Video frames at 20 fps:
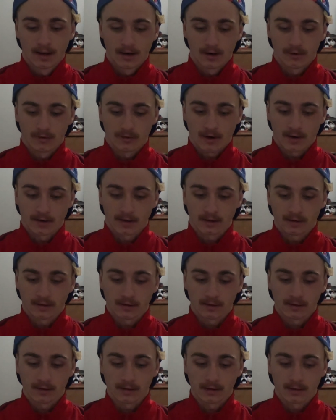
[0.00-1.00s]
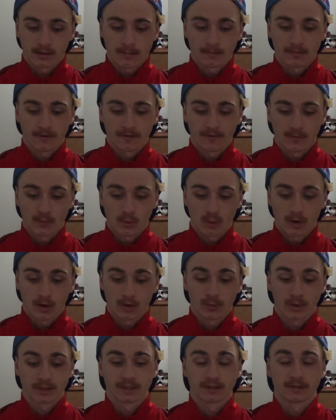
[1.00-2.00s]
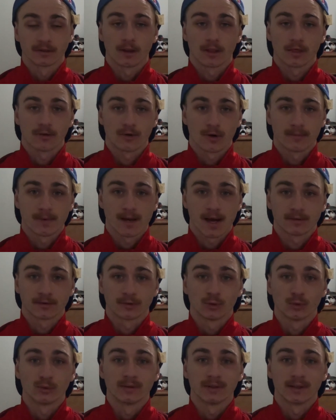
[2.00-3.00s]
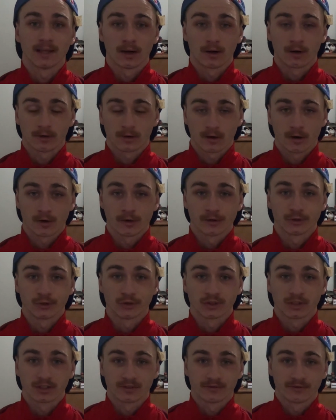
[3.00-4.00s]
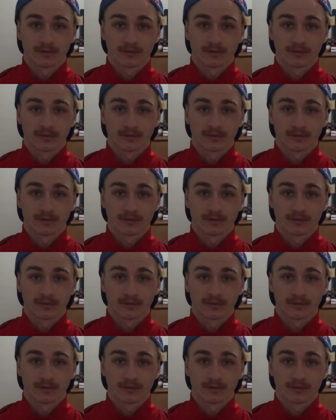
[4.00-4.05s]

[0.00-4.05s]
running the number 4, which is a throwback to Dale Earnhardt Jr.'s